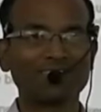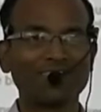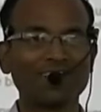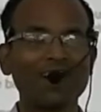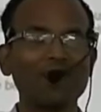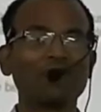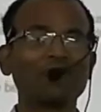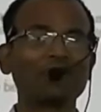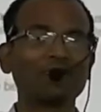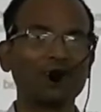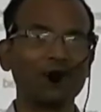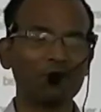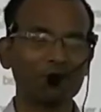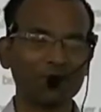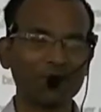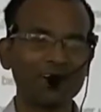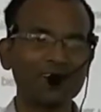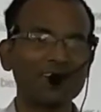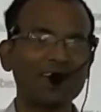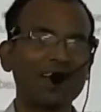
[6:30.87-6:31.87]
I've slept
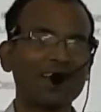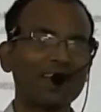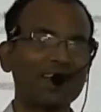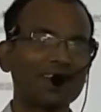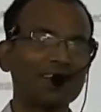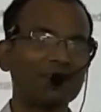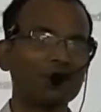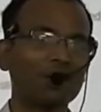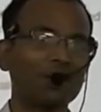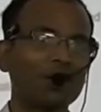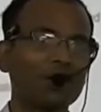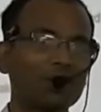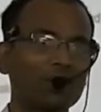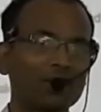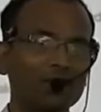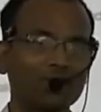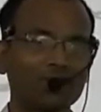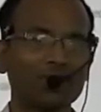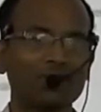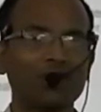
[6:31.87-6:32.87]
at 9, woke up
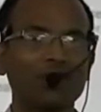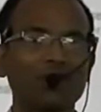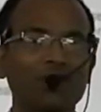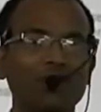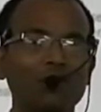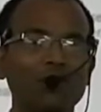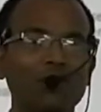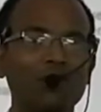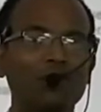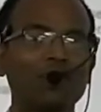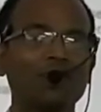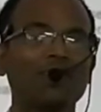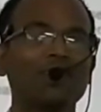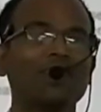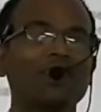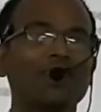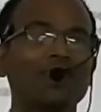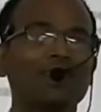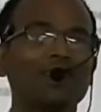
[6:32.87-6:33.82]
at 3:40, no big deal.